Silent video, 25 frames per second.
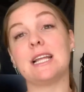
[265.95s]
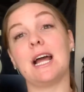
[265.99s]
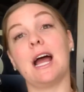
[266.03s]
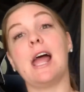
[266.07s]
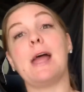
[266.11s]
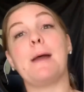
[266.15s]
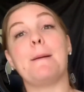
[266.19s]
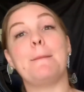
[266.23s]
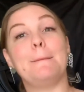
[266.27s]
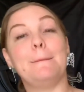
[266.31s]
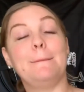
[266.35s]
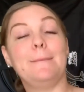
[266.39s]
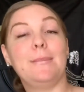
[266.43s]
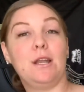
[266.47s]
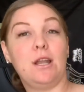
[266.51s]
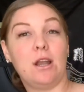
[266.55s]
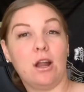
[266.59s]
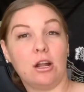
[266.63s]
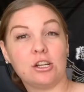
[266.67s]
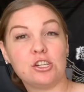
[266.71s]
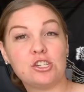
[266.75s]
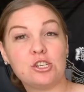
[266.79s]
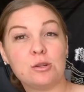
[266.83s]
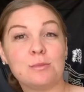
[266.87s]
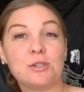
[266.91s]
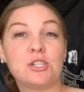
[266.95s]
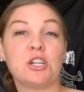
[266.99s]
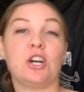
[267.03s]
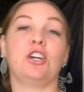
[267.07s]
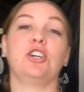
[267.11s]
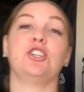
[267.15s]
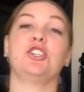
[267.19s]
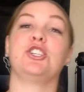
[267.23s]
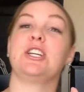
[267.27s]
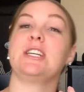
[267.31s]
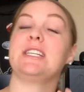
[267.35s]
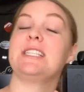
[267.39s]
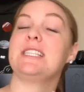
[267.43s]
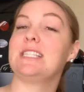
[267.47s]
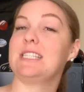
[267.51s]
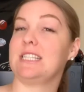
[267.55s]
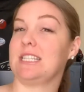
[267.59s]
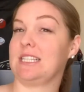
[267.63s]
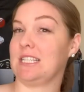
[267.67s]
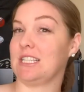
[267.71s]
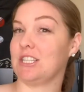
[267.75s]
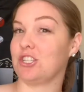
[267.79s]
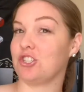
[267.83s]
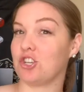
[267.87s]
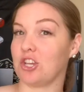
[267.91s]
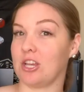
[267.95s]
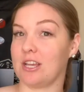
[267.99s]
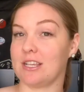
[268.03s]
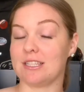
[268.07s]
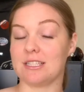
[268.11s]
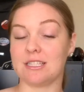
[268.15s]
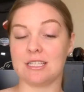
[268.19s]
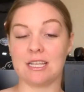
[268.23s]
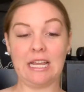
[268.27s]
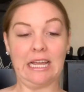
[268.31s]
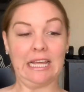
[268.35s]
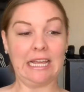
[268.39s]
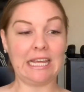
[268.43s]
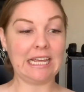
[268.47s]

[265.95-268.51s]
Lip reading: I am not a dermatologist. This is just